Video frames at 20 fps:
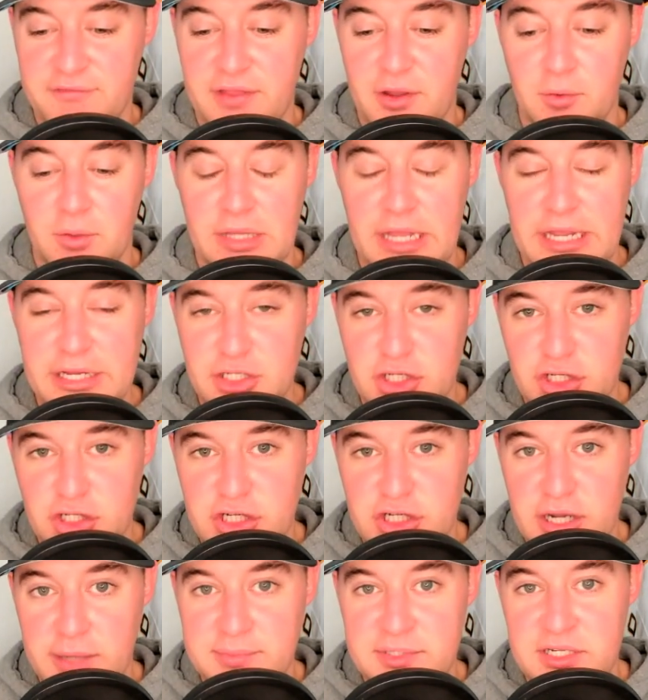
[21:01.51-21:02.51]
their
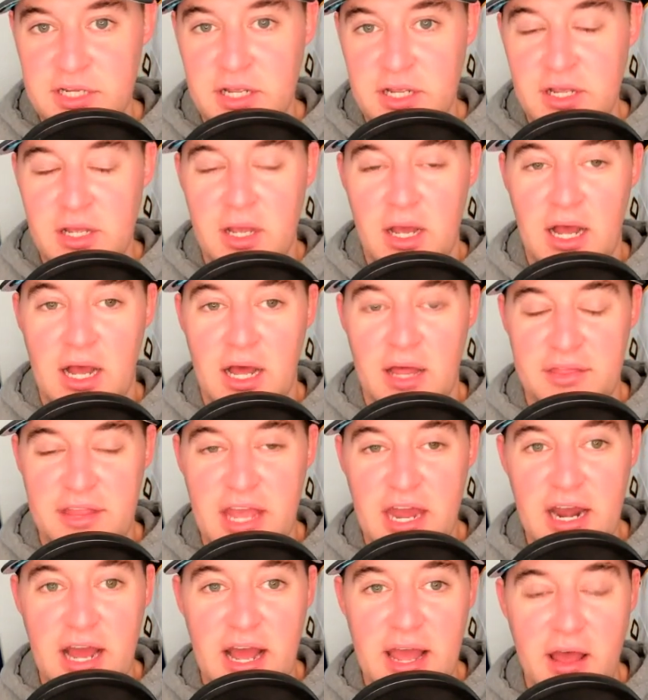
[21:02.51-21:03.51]
relationships. The
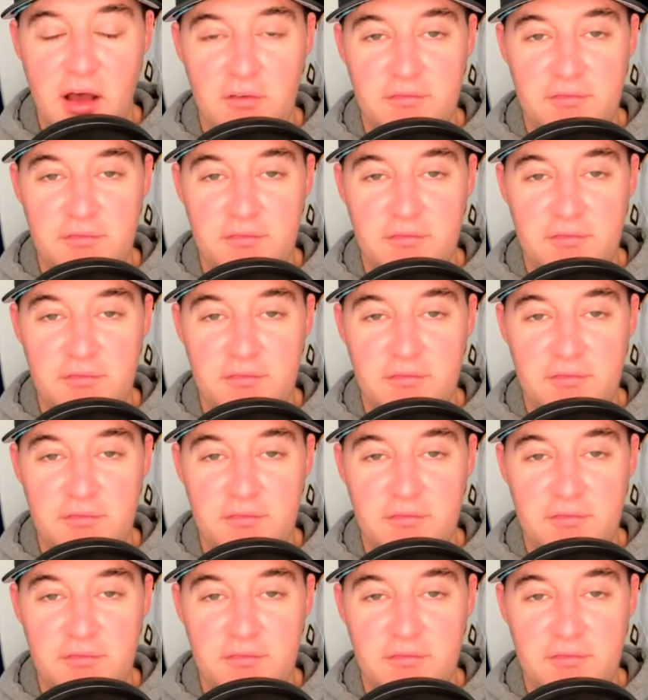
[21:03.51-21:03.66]
NIL